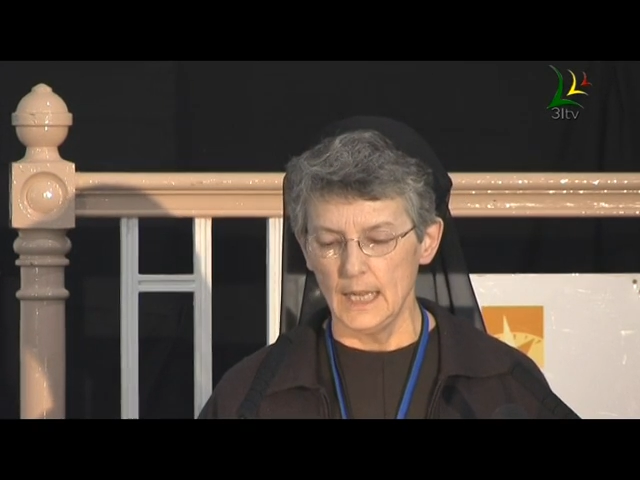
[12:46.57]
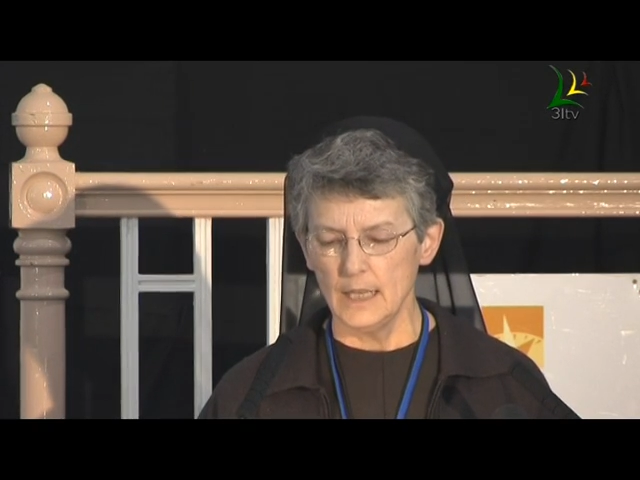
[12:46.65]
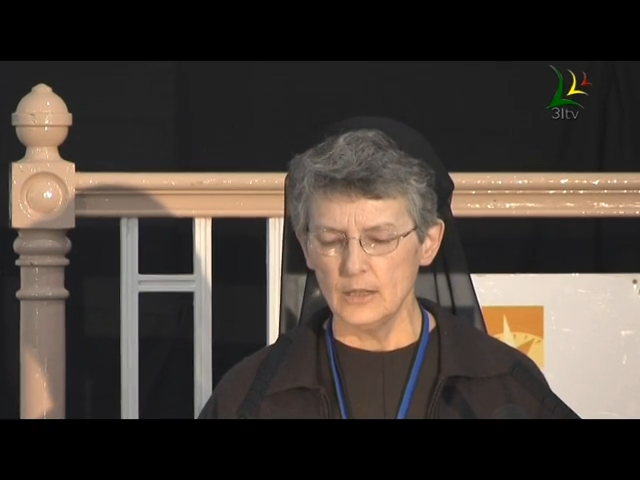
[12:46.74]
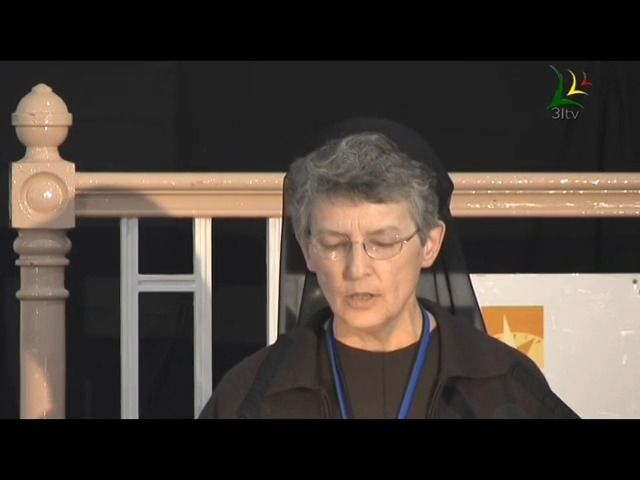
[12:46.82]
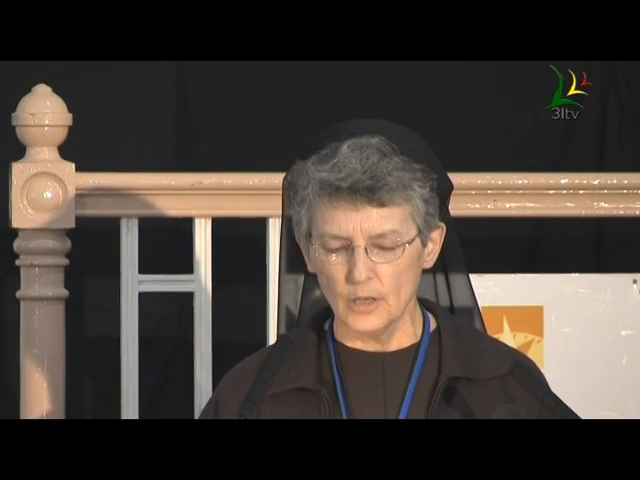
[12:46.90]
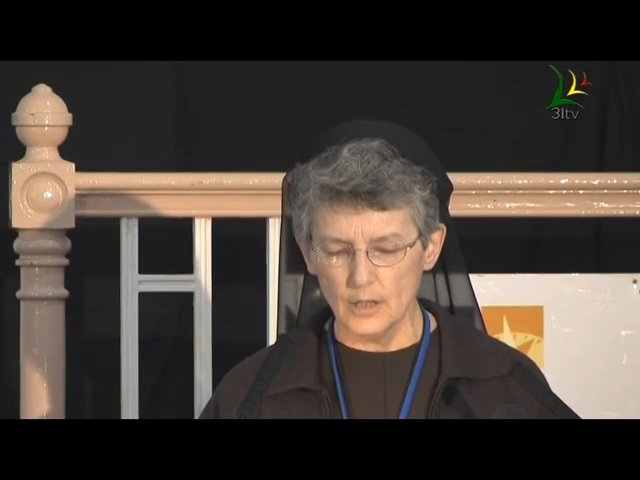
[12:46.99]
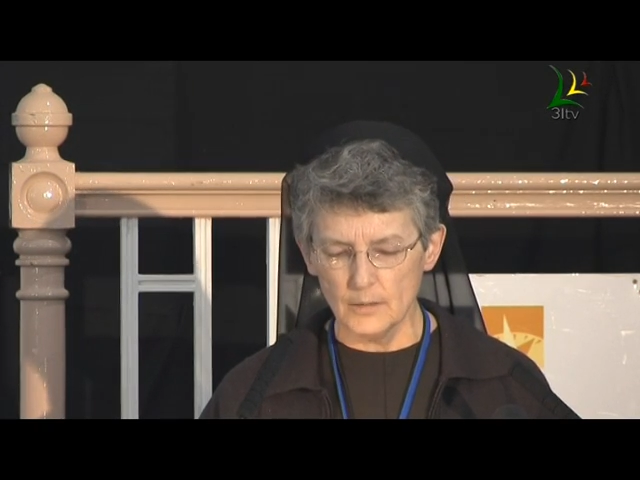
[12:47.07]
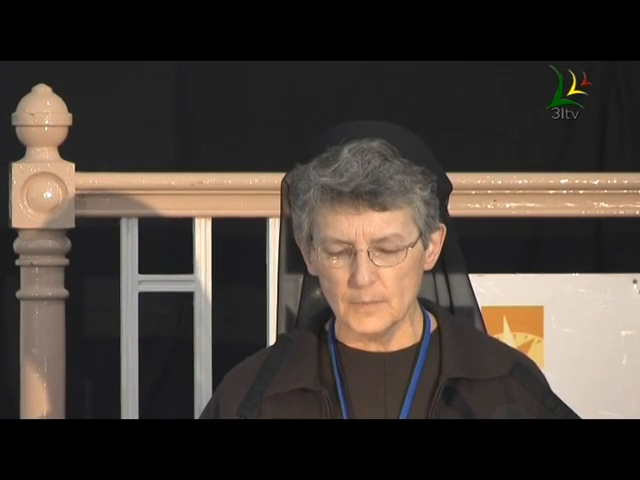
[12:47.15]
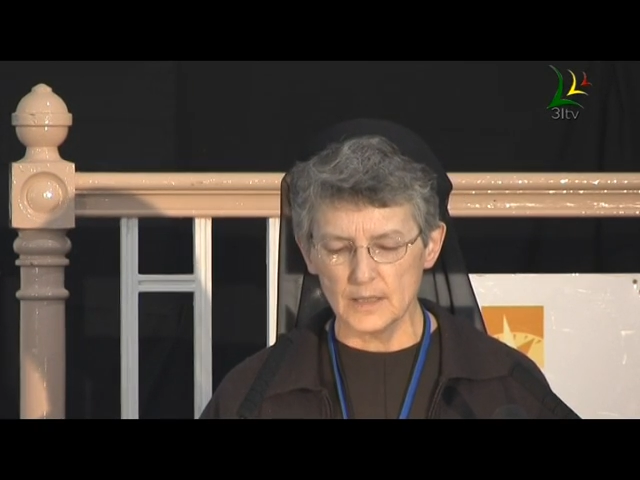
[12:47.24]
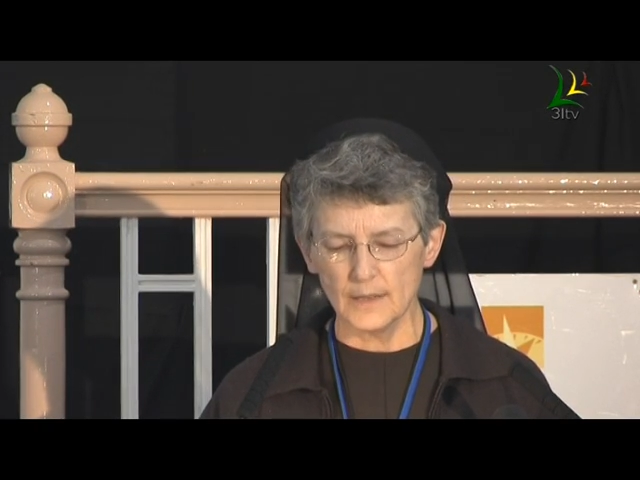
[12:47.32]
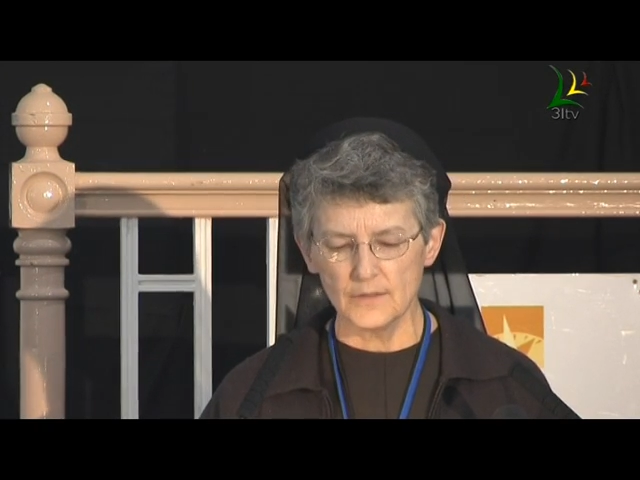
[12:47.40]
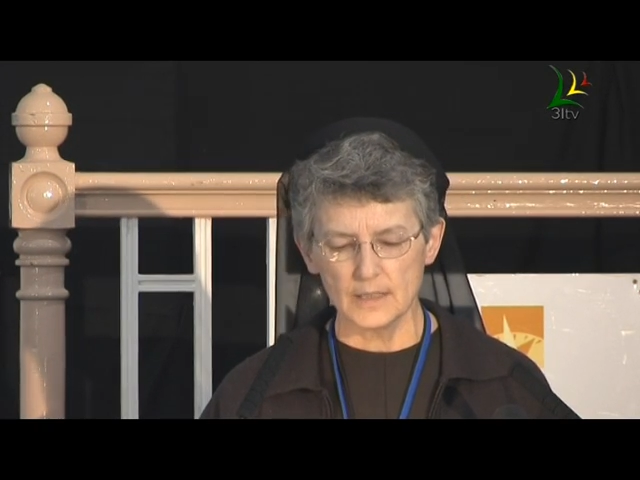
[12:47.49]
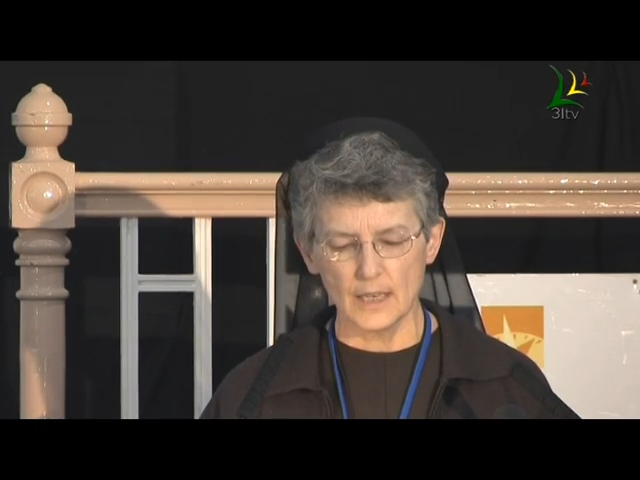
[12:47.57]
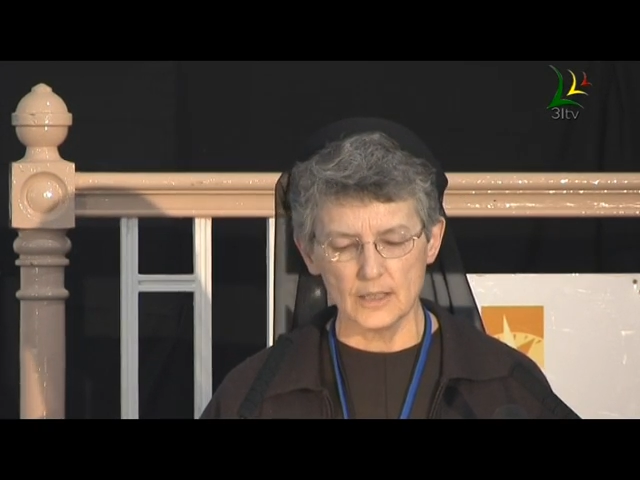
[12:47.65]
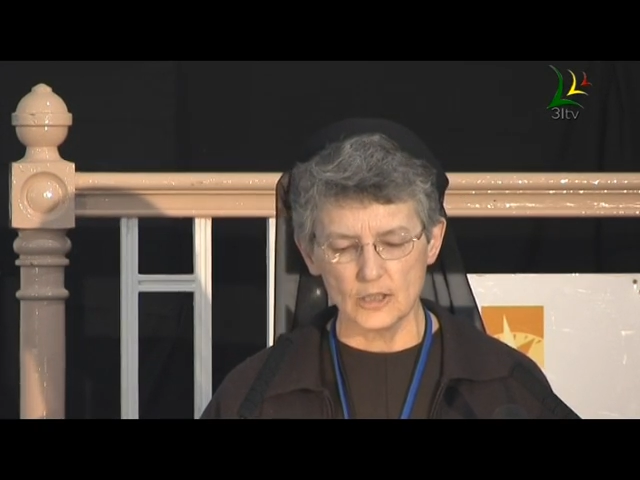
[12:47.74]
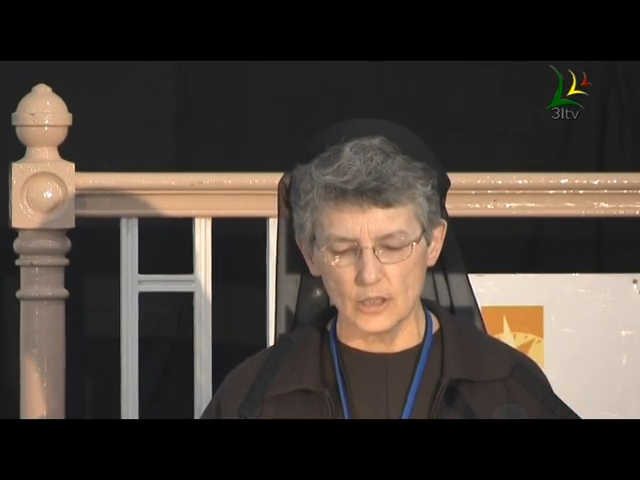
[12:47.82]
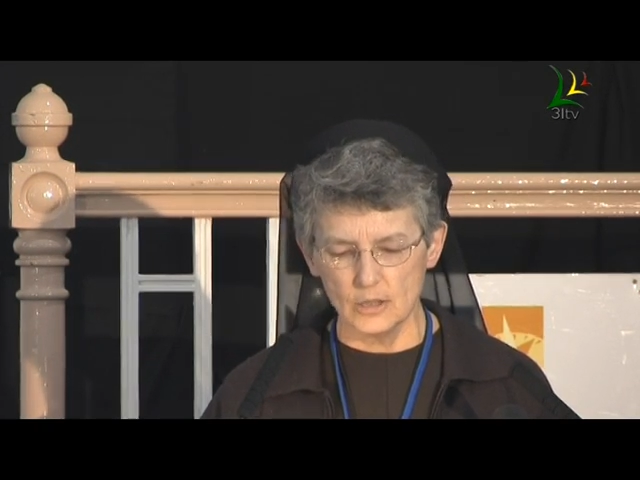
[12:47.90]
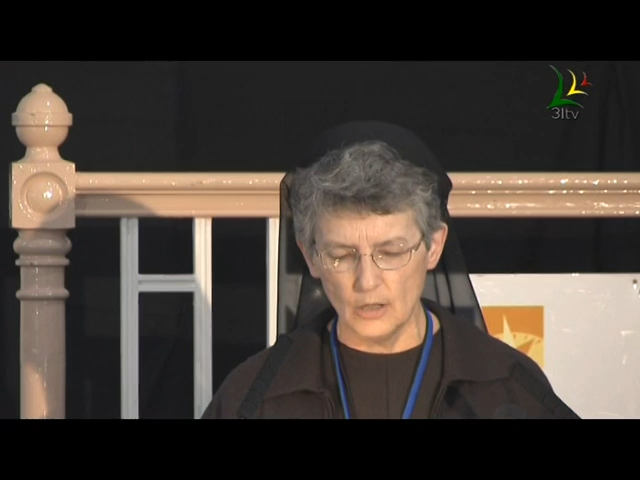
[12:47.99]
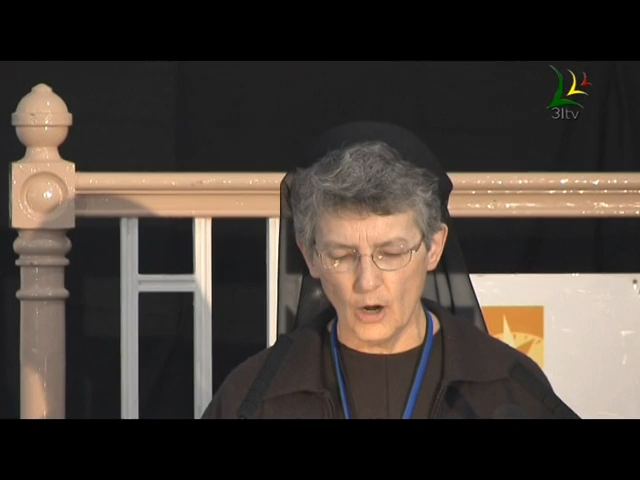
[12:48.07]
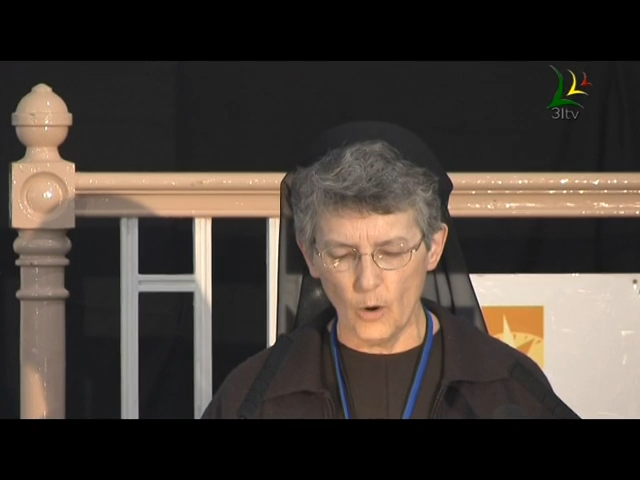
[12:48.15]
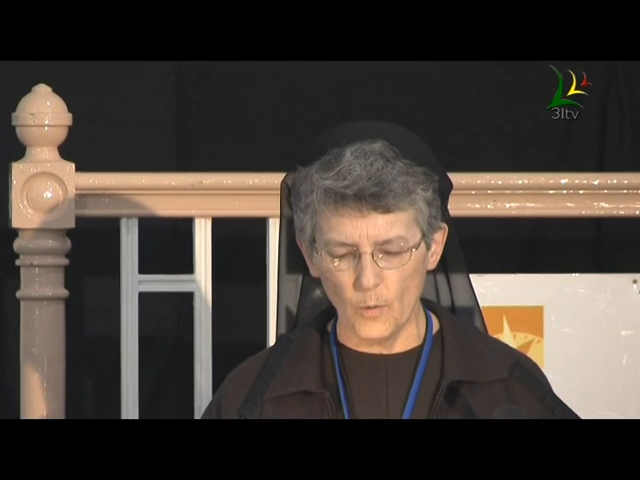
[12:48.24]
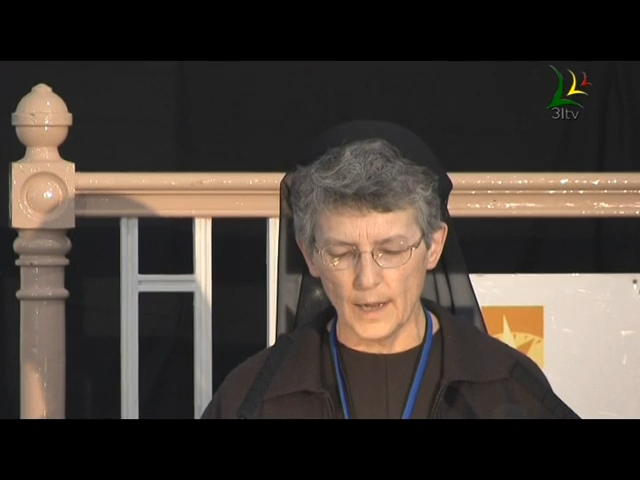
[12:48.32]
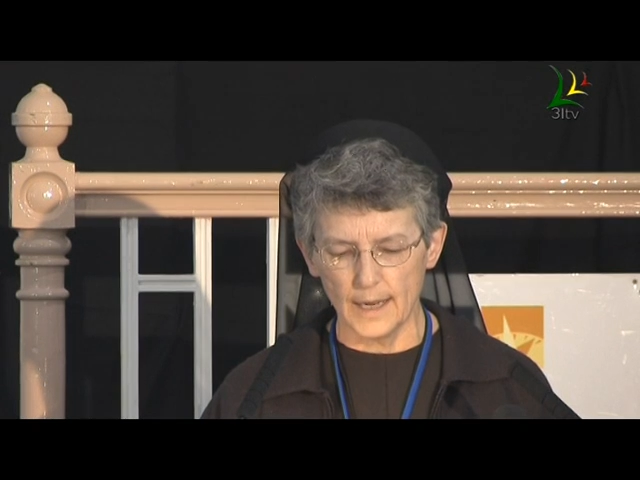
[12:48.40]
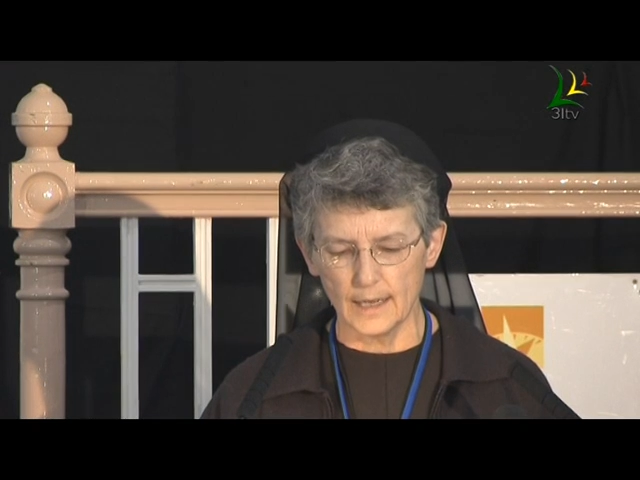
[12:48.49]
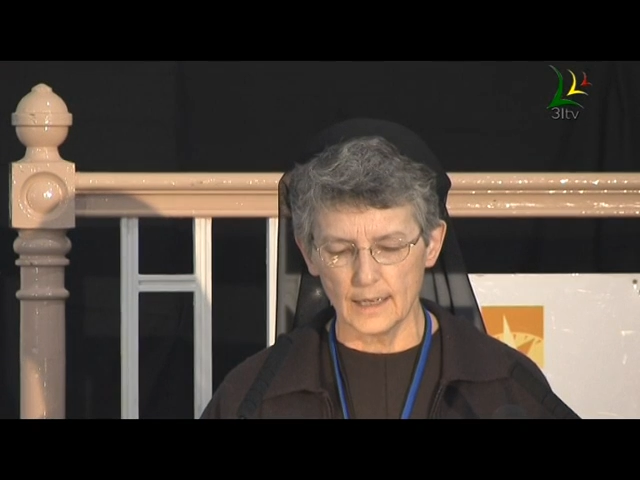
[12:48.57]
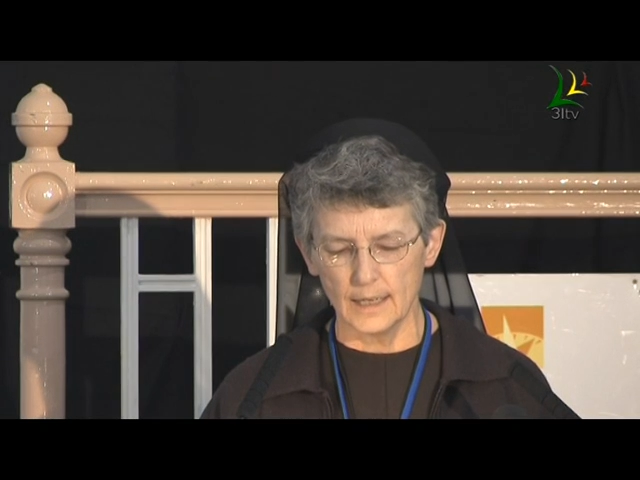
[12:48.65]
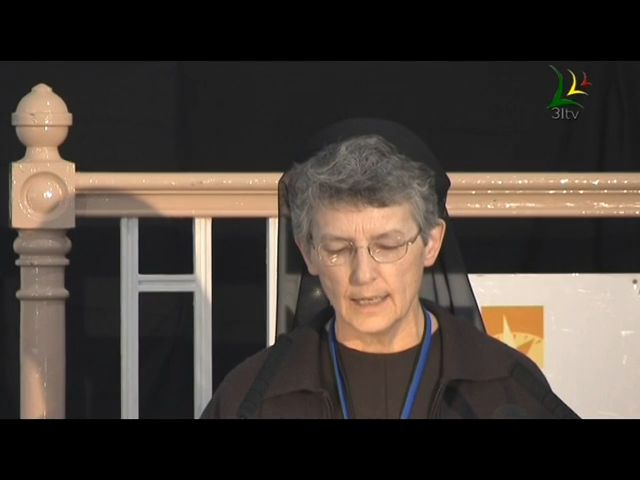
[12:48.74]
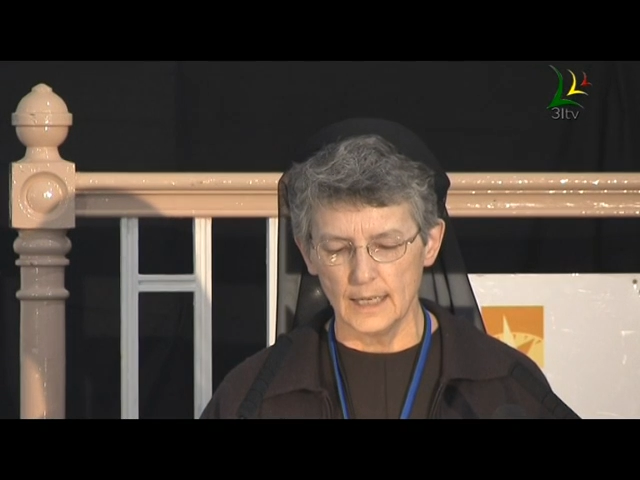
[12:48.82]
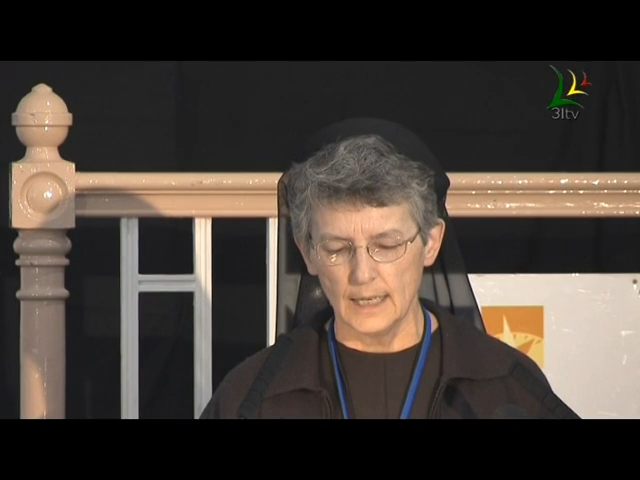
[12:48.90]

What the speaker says: In terms of such knowing,